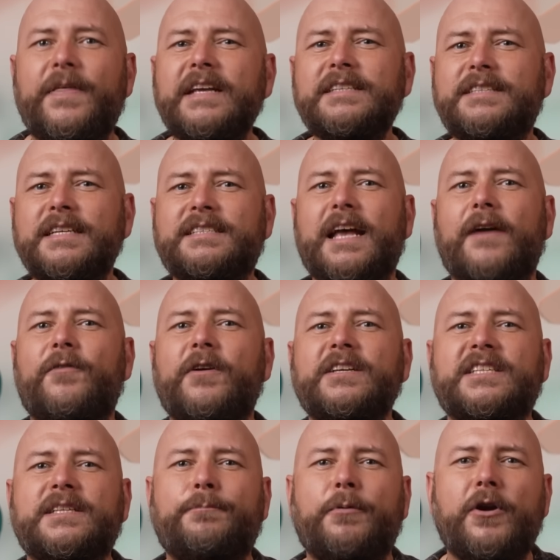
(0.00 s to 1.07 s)
These discoveries
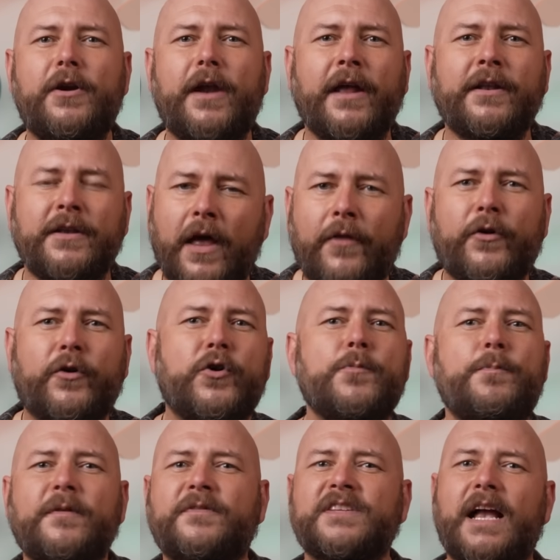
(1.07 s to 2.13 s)
spurred another
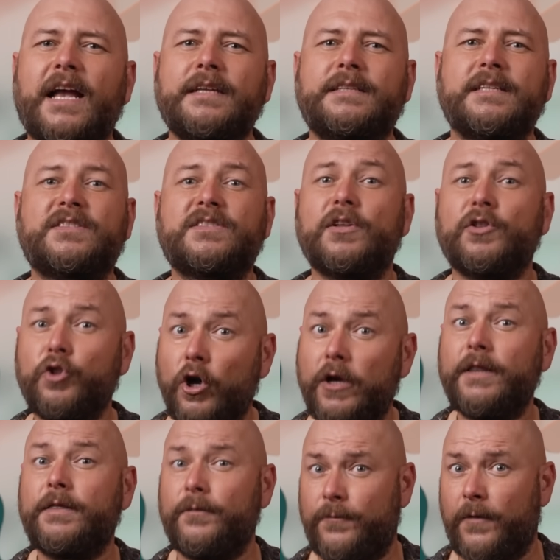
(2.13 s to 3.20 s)
group of scientists to
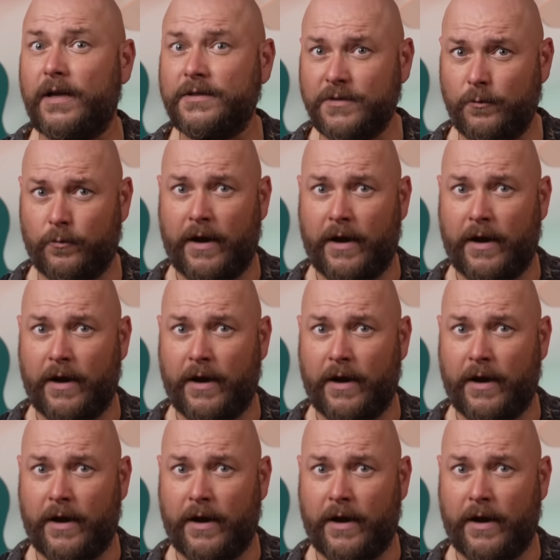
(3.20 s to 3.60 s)
look at the fossil